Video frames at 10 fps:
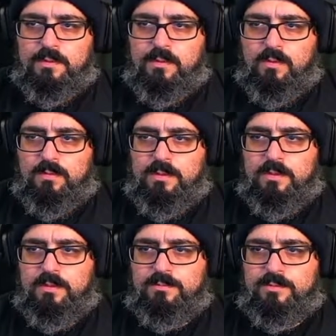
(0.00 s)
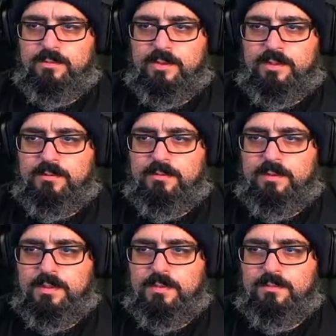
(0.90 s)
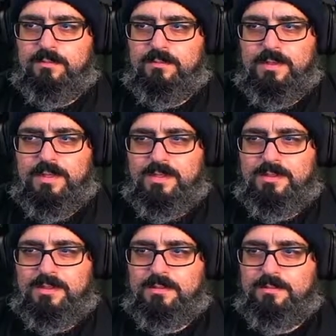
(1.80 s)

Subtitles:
Only alarms will break through at 8:03. What?